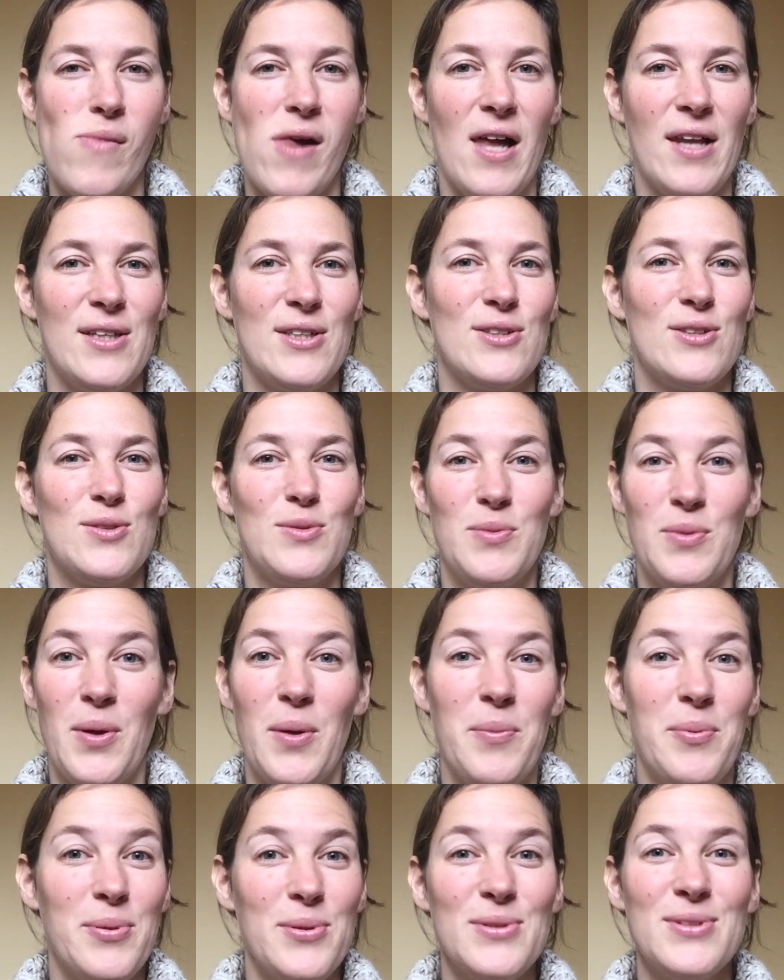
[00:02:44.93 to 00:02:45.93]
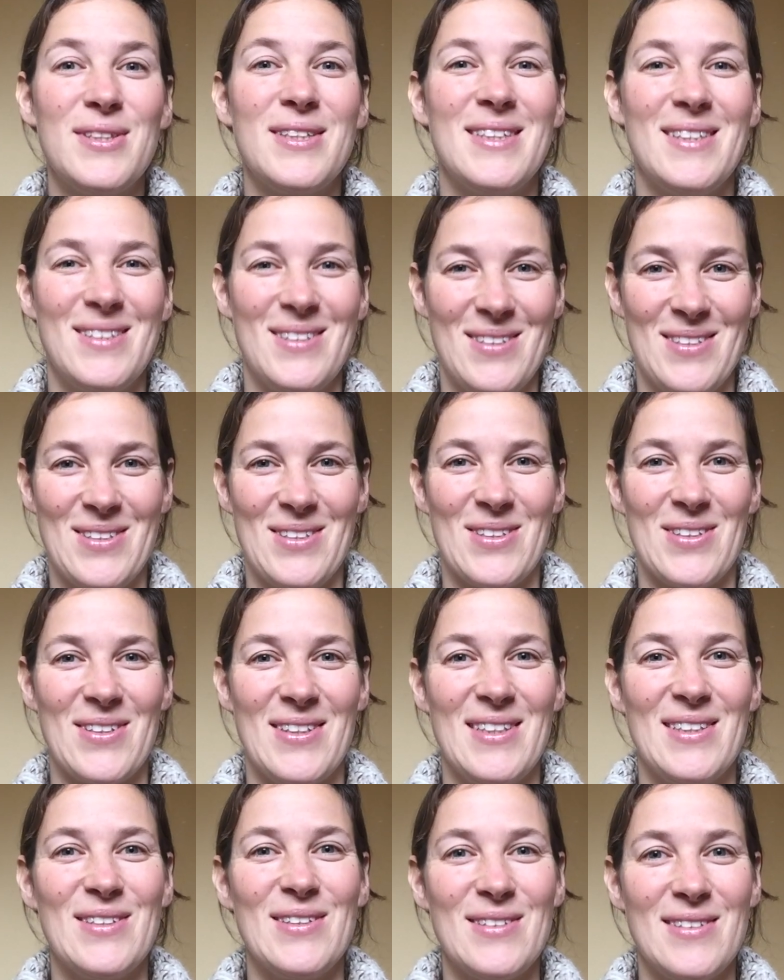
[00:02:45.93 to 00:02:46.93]
and it's a bullshit
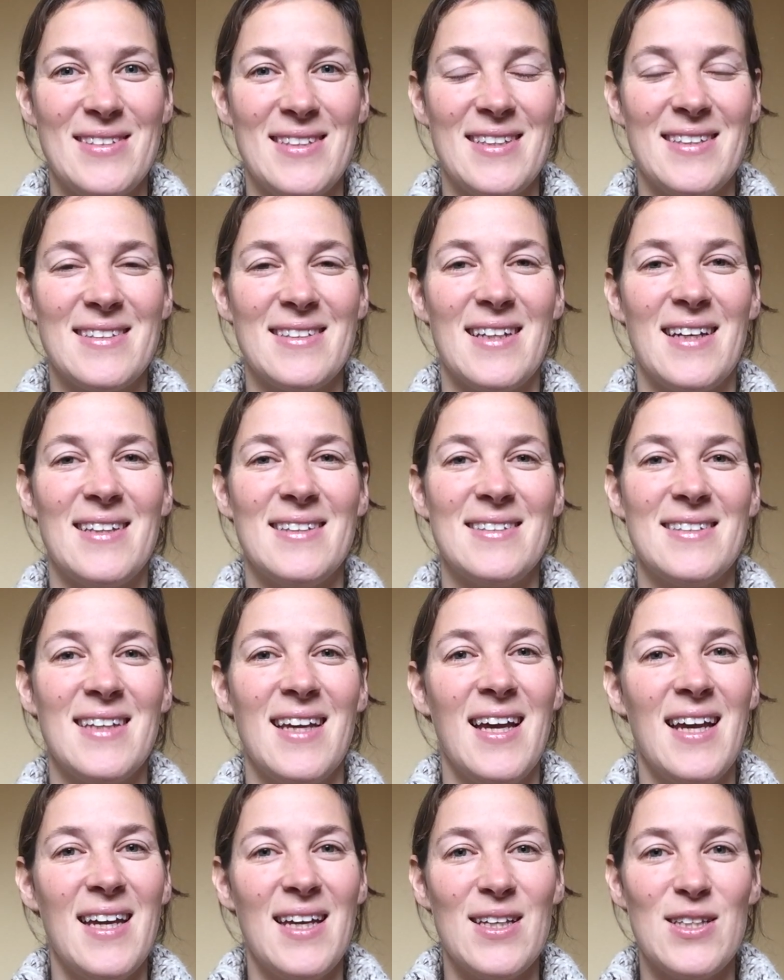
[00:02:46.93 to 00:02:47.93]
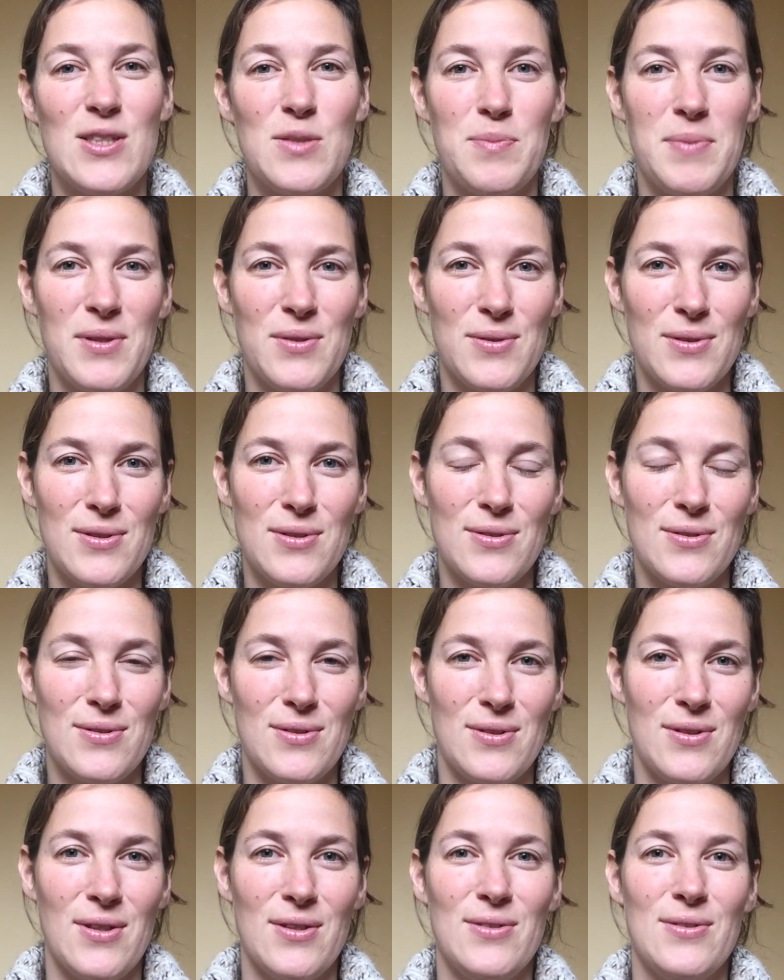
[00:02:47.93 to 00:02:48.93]
story to think that it's spiritual
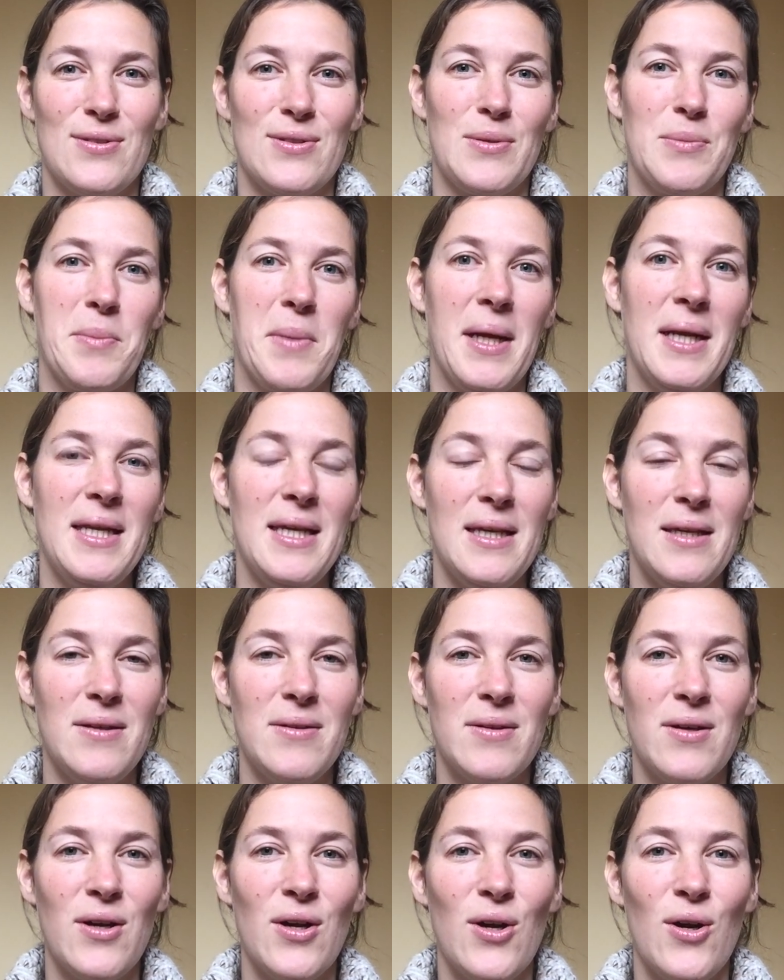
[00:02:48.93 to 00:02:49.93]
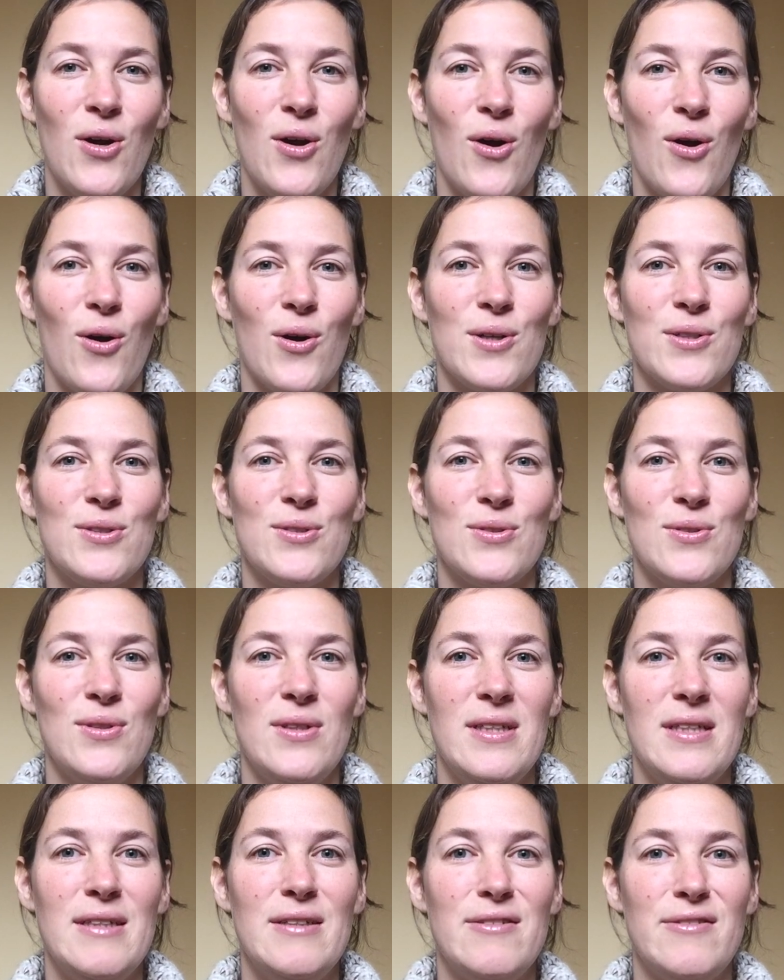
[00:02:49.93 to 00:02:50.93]
to not earn money or to
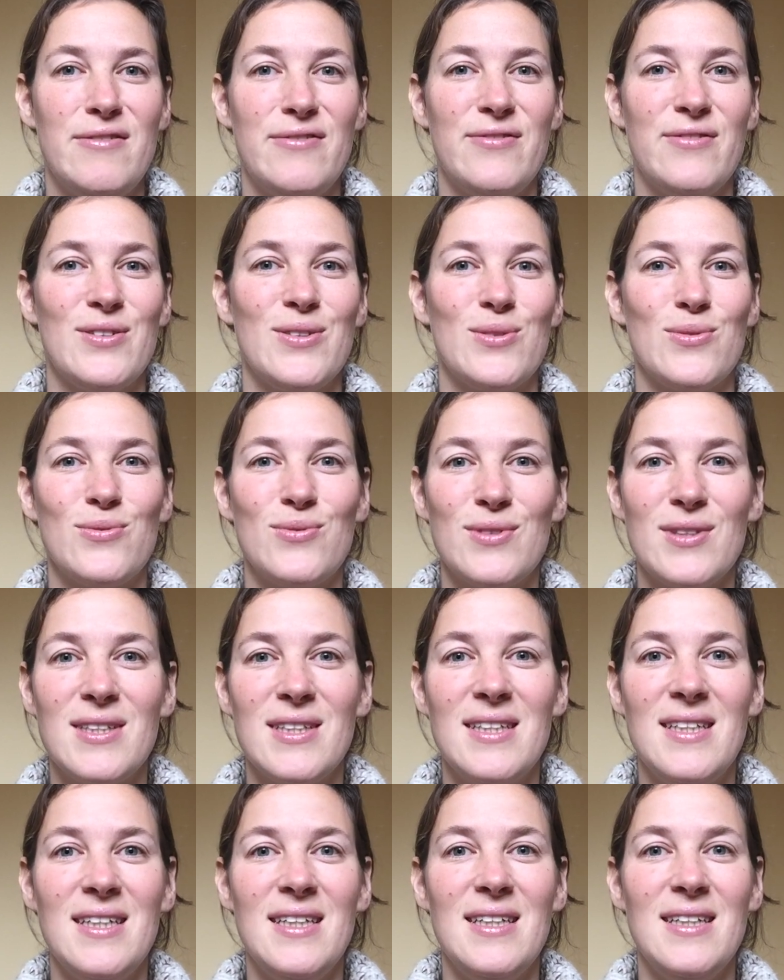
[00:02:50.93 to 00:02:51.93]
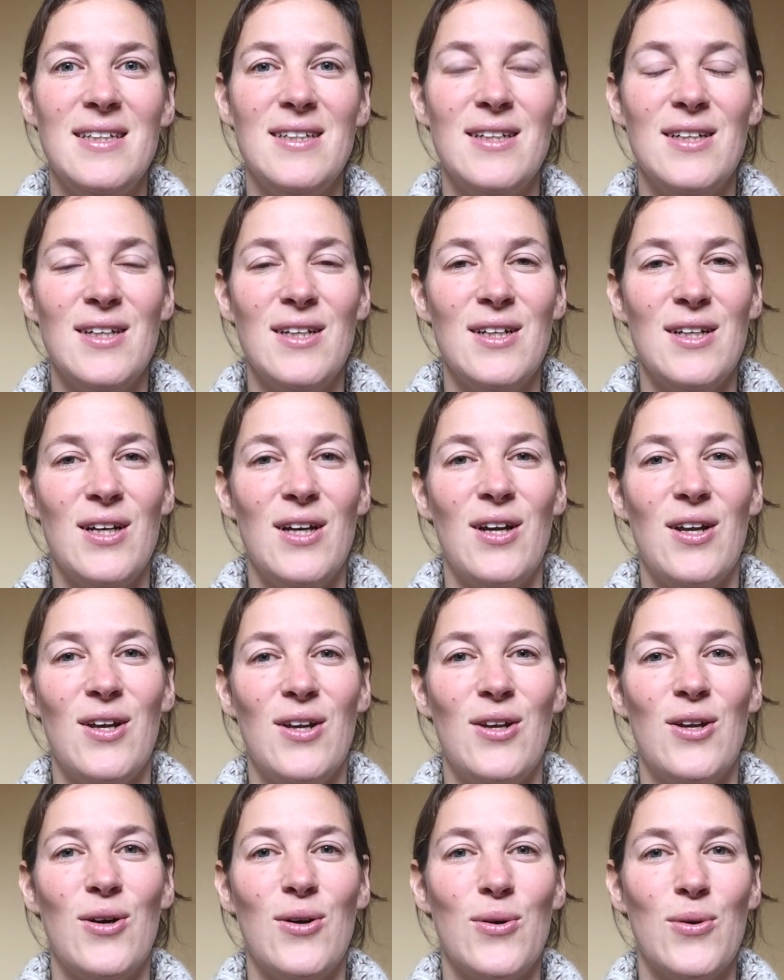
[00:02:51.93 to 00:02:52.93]
live a really
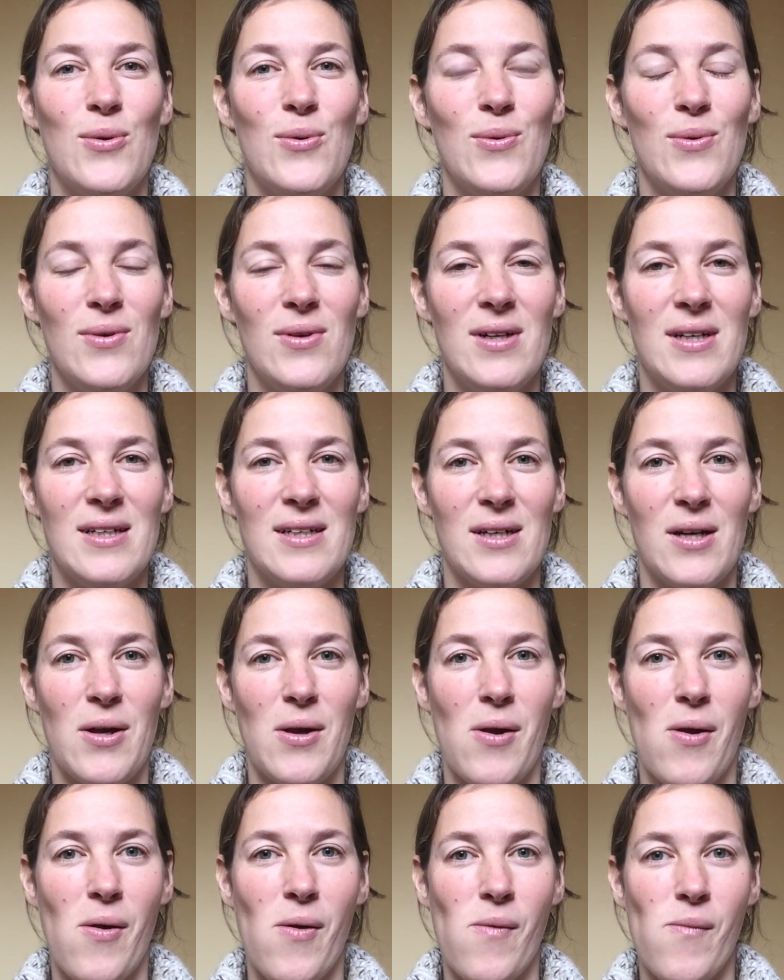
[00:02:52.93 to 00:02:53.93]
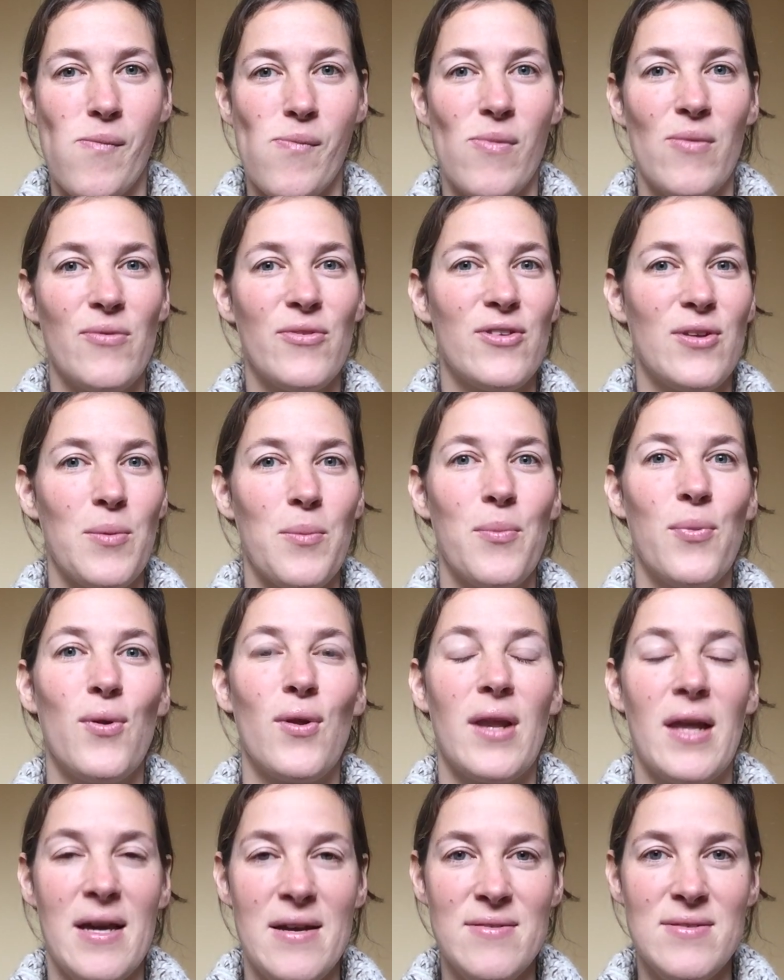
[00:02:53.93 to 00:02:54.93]
low,
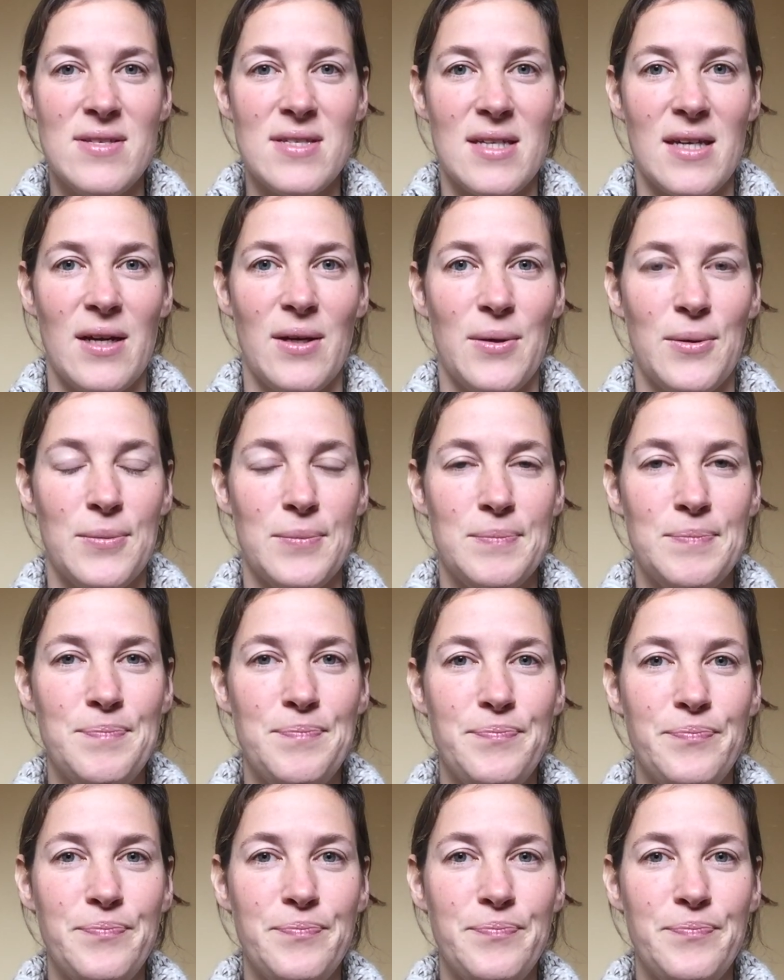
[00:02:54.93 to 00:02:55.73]
simple lifestyle.